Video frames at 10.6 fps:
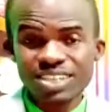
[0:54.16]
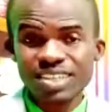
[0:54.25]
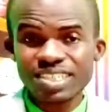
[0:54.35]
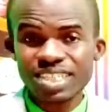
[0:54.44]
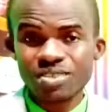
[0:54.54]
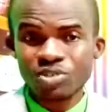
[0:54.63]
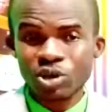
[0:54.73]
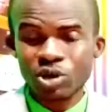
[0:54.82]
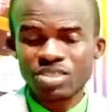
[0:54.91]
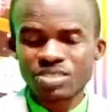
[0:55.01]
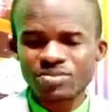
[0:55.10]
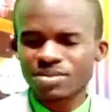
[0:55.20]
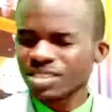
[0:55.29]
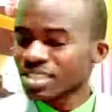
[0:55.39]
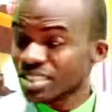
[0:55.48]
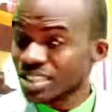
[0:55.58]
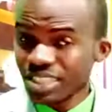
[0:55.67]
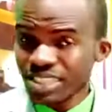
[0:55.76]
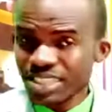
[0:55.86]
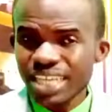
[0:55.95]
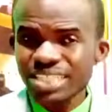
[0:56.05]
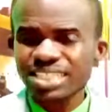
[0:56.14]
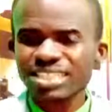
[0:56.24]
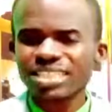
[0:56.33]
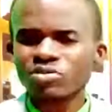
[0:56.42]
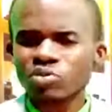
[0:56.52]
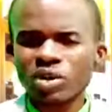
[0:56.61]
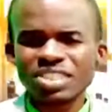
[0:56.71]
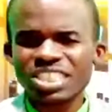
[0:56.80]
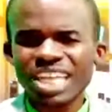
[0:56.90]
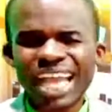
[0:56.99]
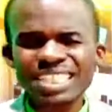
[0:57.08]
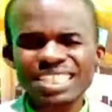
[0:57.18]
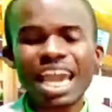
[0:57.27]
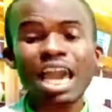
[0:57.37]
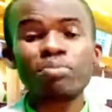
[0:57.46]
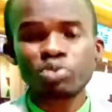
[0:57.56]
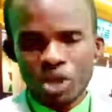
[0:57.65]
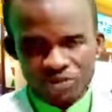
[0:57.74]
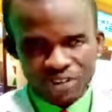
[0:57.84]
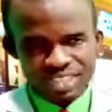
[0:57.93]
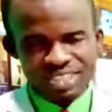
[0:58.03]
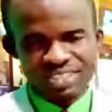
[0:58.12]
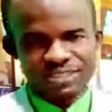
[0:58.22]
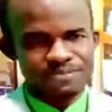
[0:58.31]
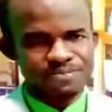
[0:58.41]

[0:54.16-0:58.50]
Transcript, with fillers: is not the Son of God. Jesus was just a prophet.